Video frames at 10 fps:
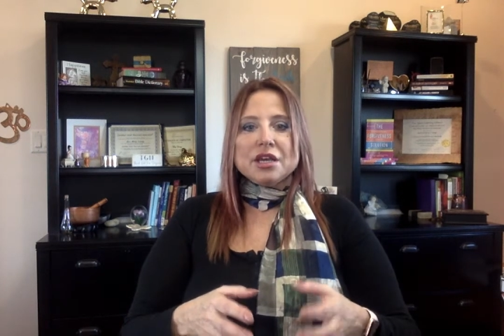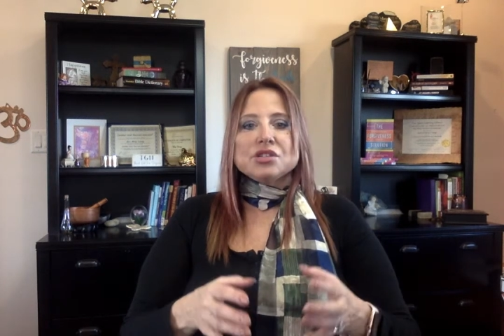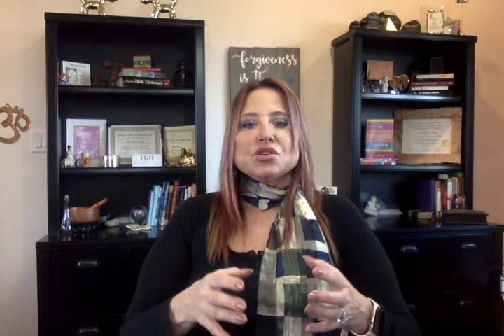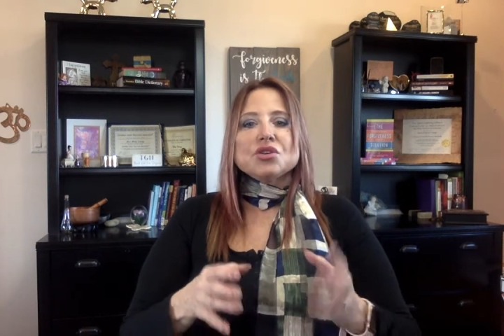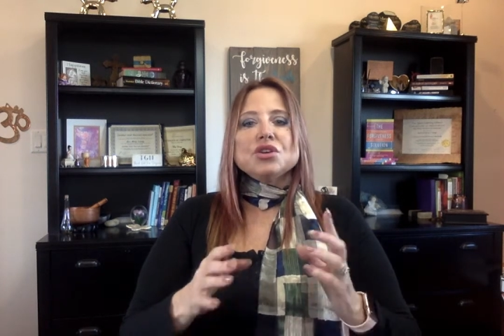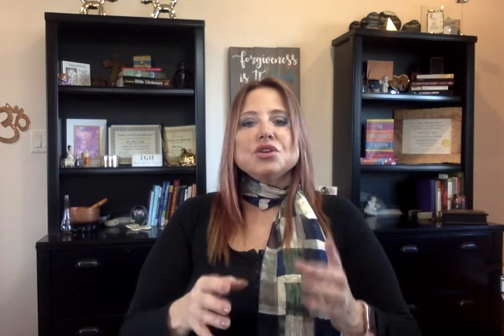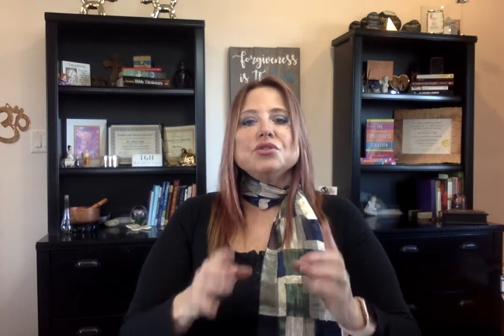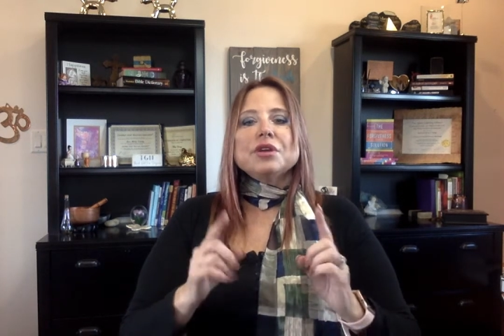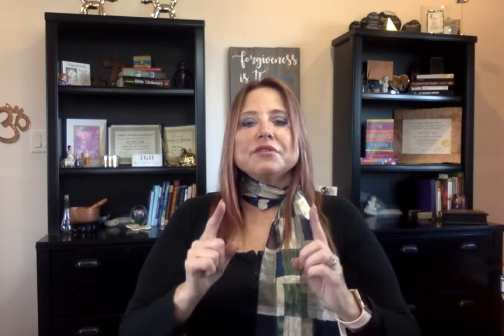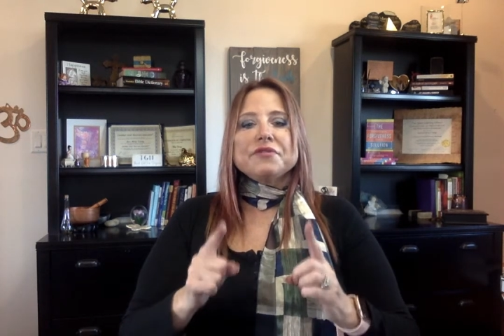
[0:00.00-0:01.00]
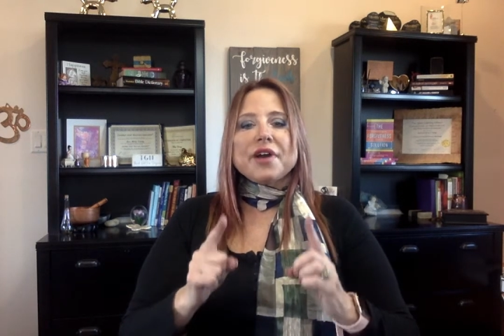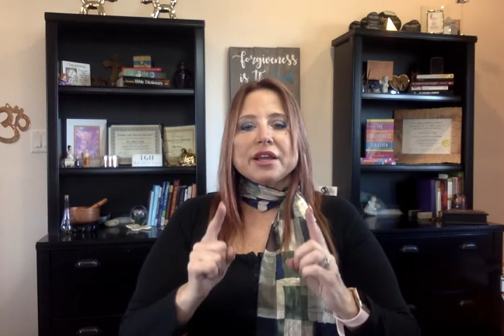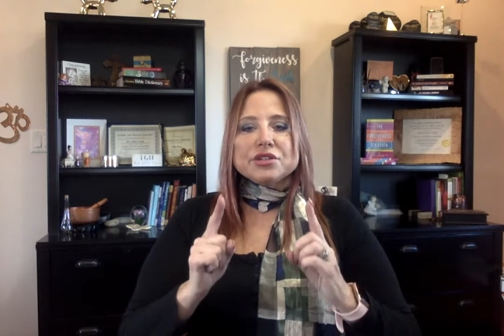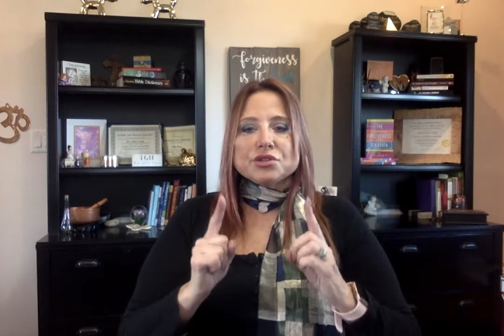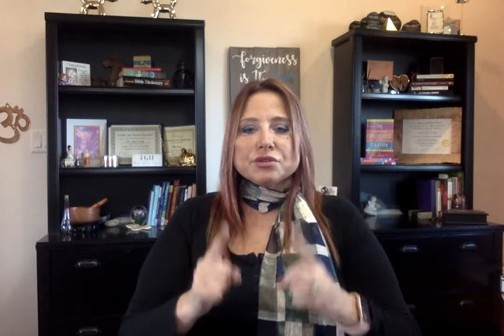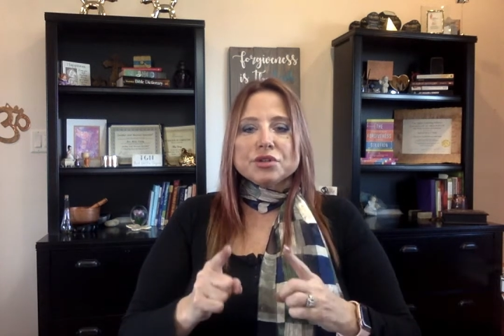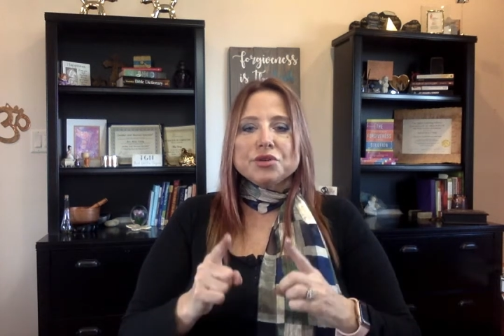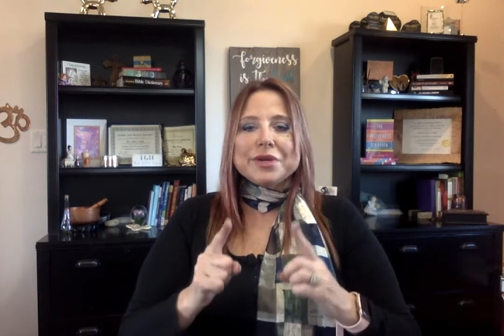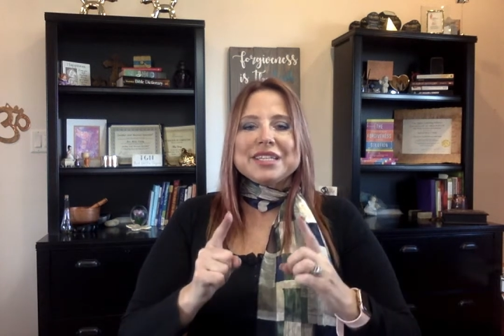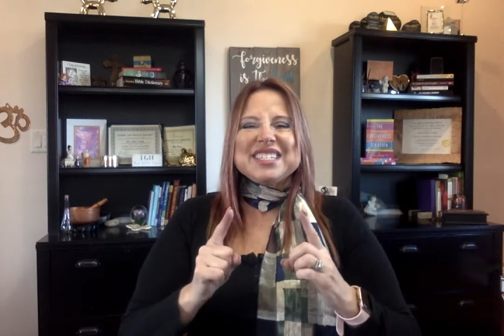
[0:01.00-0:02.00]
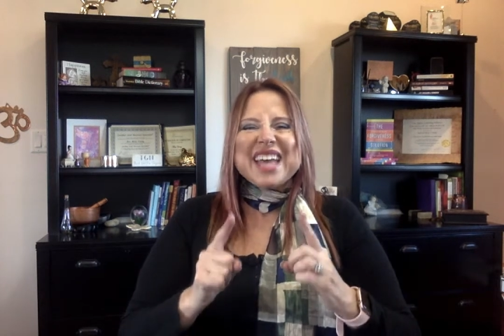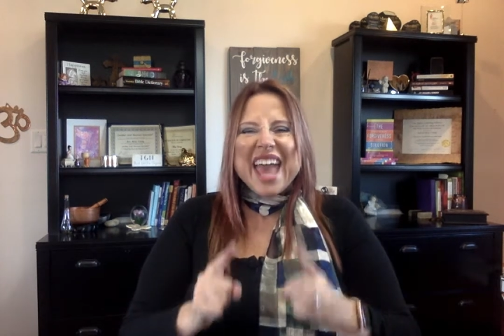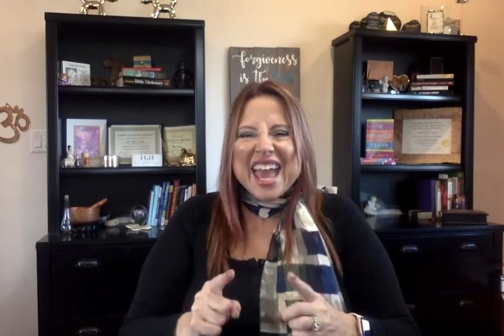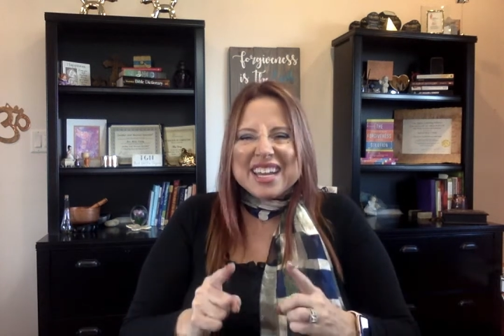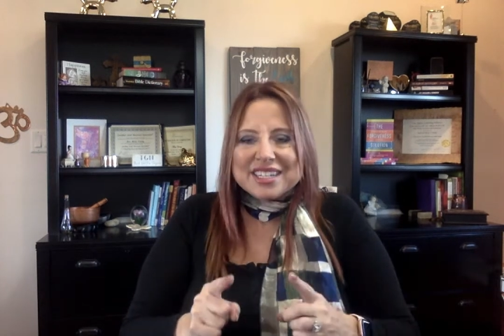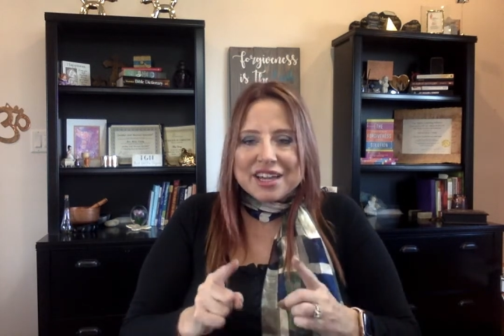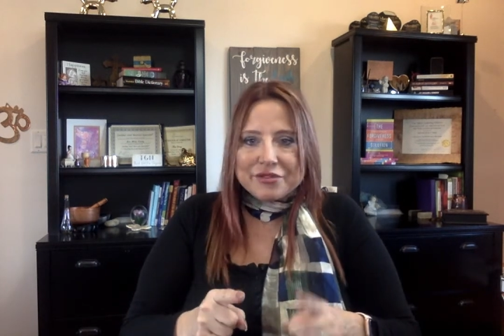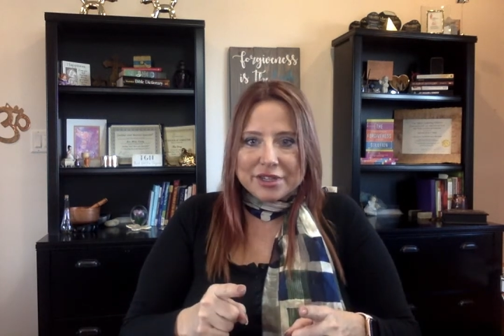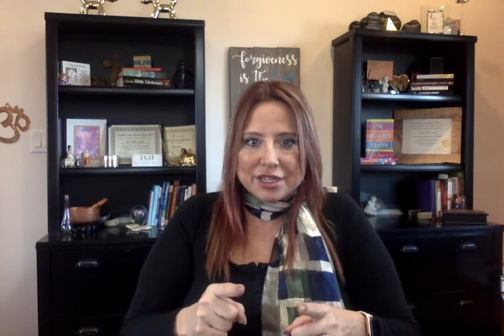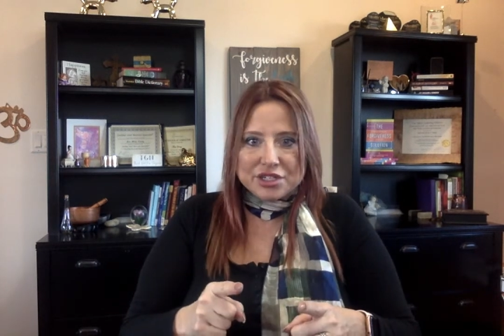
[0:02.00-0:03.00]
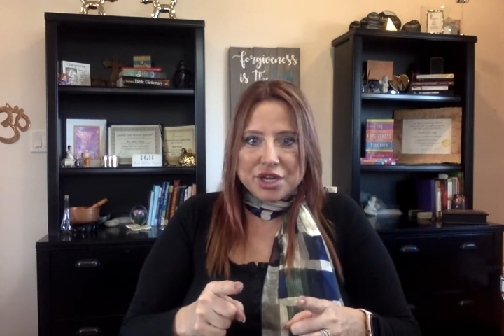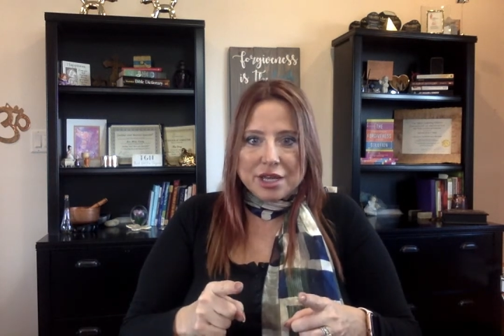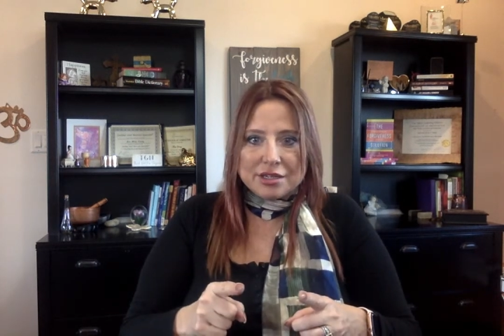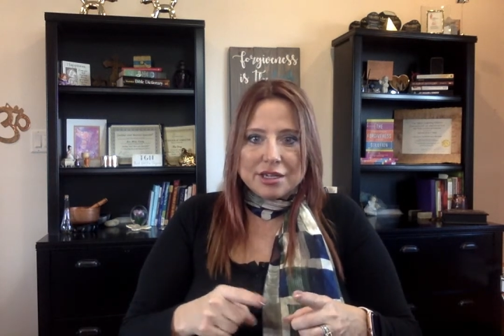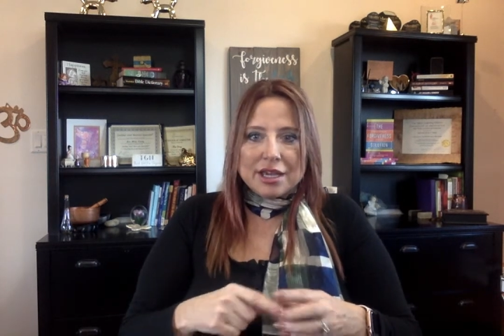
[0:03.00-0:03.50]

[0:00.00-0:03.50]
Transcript: so you can find true intent of religion